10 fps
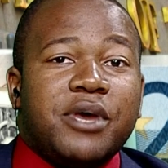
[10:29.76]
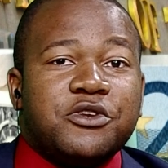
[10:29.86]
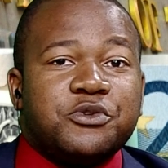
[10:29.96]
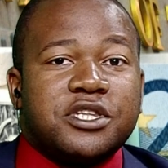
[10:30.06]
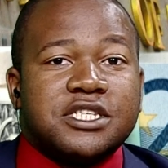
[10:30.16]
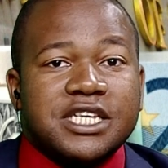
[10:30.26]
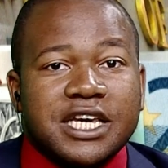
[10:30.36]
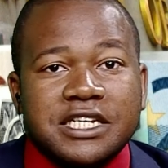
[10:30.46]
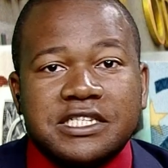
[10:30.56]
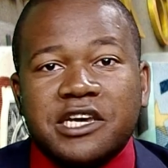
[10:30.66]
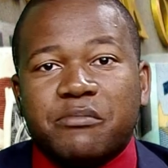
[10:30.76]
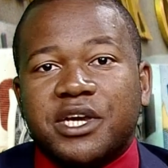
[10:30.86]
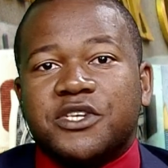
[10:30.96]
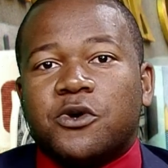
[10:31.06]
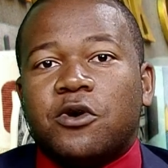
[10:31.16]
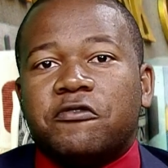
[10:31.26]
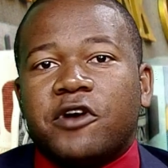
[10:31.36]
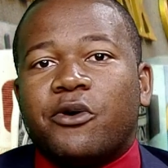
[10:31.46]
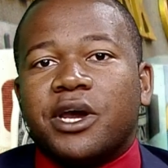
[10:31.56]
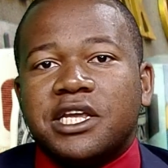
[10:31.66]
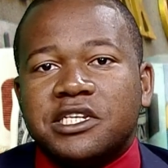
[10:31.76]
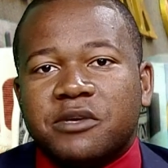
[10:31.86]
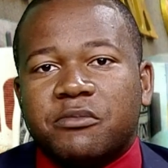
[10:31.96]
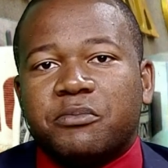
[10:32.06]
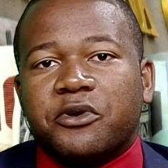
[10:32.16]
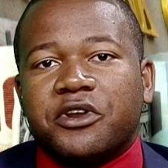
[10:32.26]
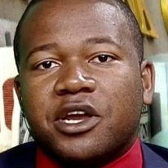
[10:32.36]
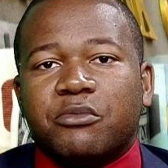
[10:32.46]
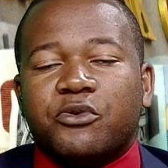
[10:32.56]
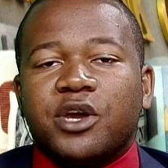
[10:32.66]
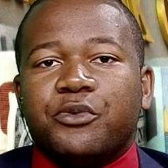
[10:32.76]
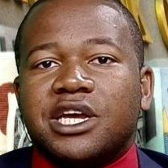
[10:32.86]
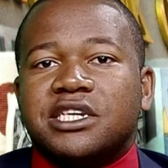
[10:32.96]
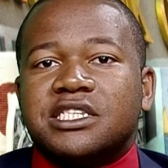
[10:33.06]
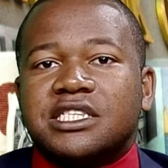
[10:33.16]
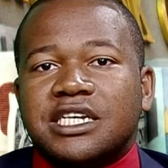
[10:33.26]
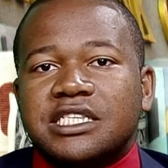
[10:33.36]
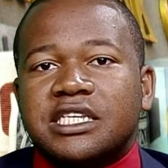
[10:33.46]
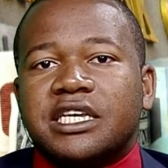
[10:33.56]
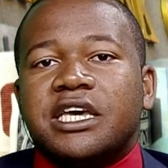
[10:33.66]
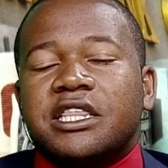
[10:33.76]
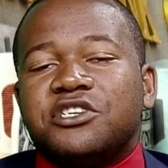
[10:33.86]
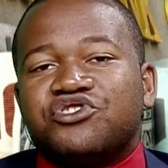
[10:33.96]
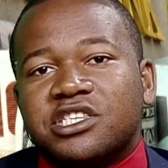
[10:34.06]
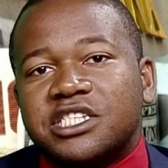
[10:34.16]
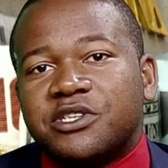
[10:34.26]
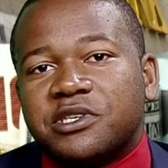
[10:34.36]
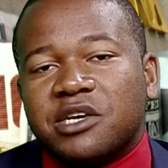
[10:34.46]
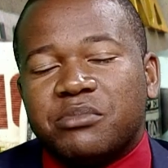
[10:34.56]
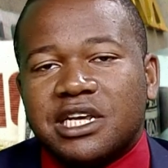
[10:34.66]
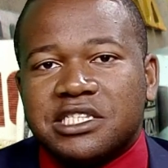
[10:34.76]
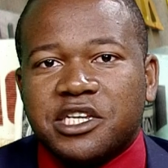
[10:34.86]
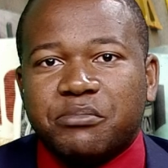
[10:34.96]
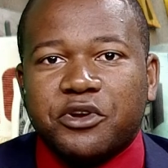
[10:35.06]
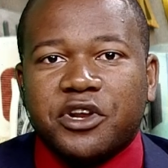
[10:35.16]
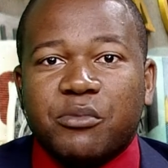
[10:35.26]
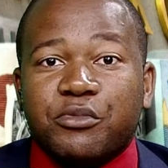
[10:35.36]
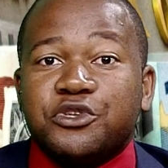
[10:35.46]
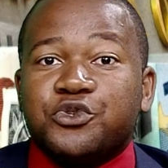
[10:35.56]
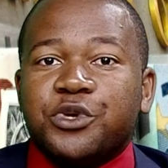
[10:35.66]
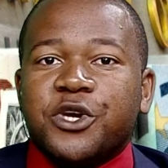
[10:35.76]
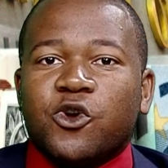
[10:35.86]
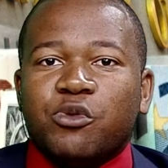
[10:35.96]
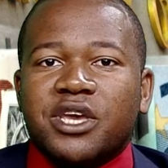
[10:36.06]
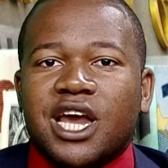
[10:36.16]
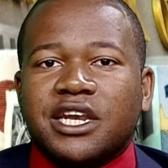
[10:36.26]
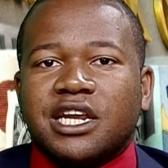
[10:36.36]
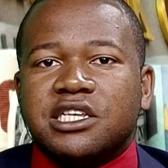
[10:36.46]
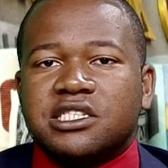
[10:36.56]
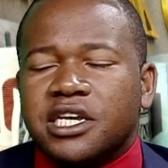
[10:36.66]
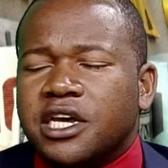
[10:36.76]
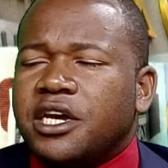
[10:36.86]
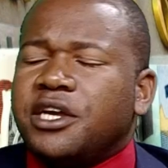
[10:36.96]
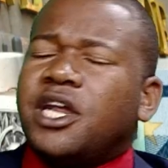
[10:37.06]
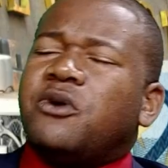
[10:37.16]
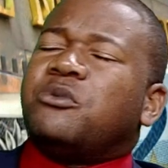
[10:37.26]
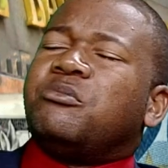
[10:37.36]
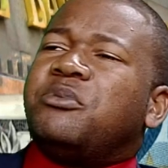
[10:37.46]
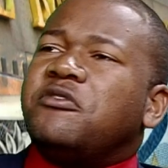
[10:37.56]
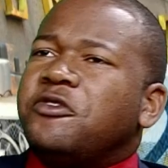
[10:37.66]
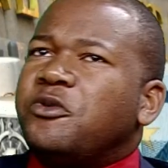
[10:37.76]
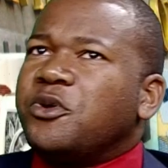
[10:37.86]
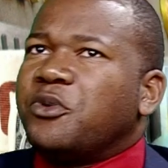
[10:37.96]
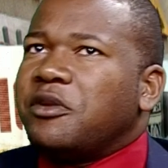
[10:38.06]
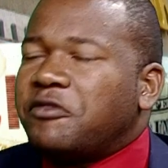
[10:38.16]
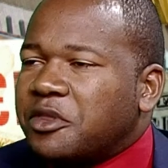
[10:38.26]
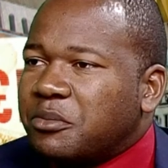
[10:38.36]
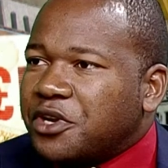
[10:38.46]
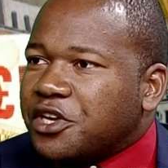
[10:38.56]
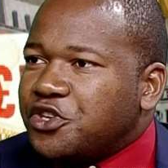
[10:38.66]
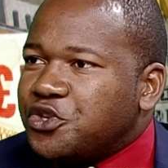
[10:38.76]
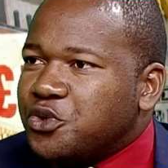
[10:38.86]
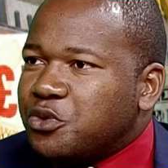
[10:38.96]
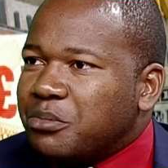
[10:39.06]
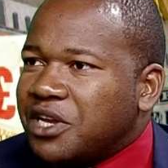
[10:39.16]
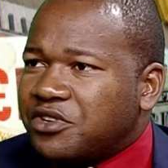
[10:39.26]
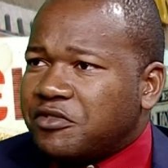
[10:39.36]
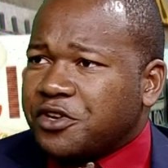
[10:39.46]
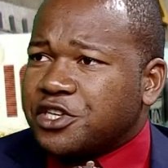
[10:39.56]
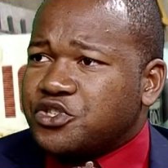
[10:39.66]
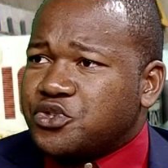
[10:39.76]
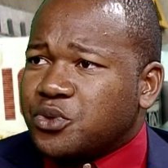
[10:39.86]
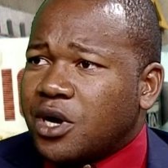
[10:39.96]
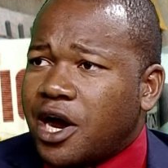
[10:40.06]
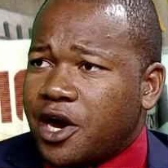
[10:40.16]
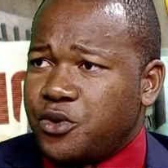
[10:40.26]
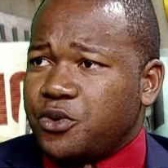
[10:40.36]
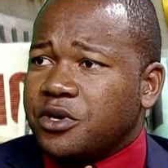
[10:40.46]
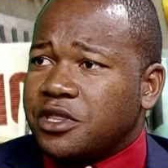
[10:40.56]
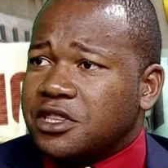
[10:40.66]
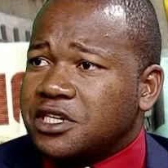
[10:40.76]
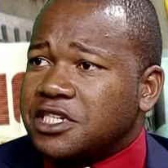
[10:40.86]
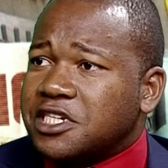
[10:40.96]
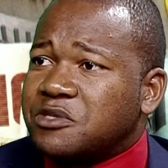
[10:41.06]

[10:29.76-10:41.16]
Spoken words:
come back to the second segment of our in-depth program, where we are discussing the Transitional Stabilization Programme with the two economic analysts. Now, before we went for the break, you made reference to how the